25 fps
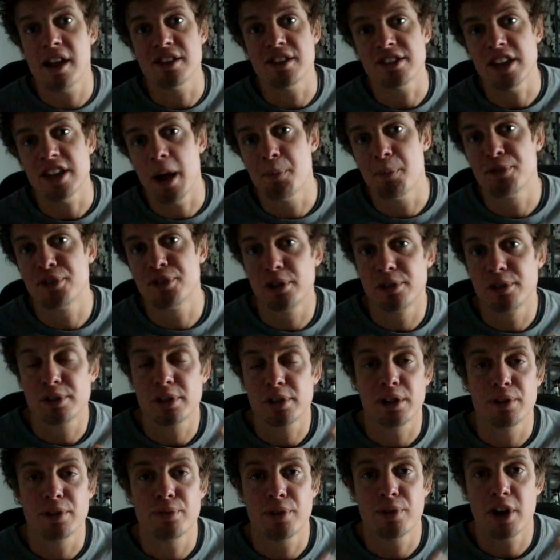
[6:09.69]
is
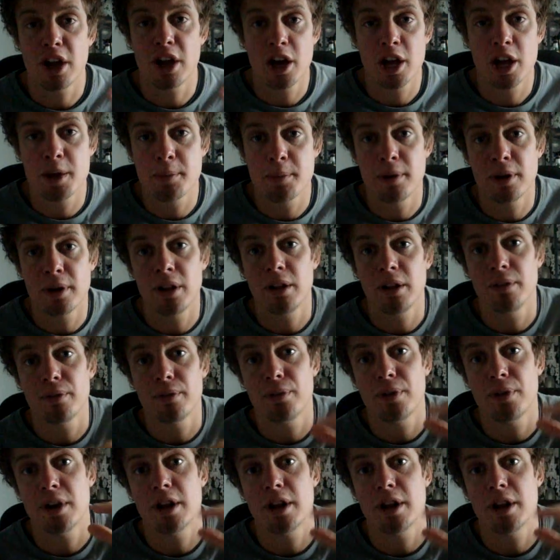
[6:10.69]
absolutely phenomenal